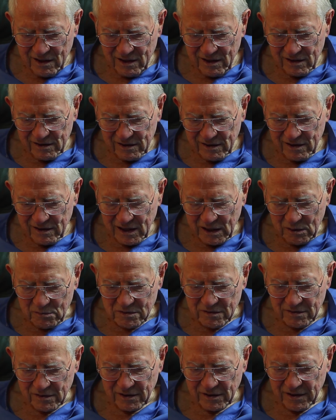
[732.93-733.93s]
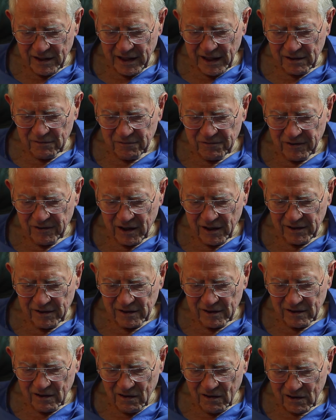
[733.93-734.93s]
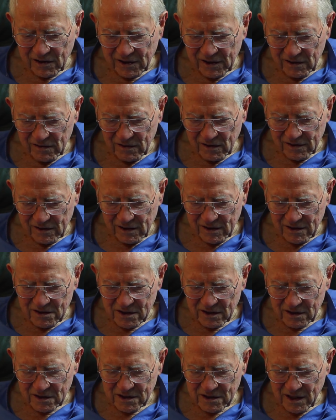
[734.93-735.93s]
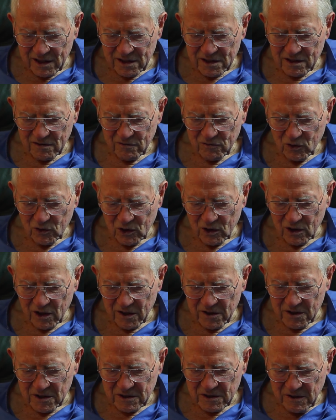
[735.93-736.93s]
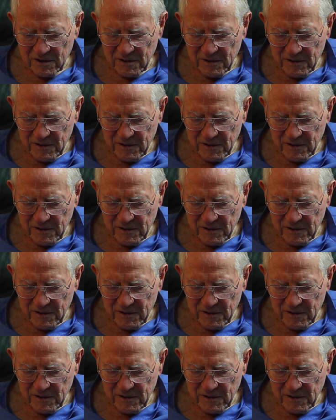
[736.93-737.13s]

and the names of the grandfather, all killed in successive wars.